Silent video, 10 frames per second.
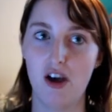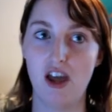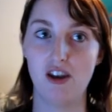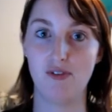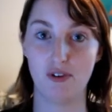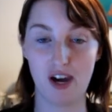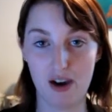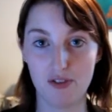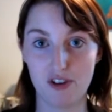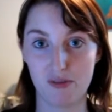And if you
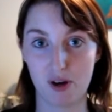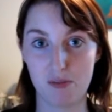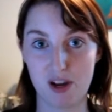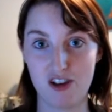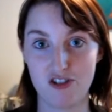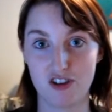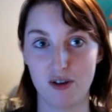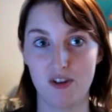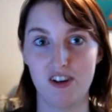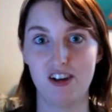have to spray paint during
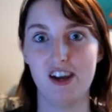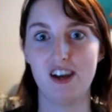a windy day,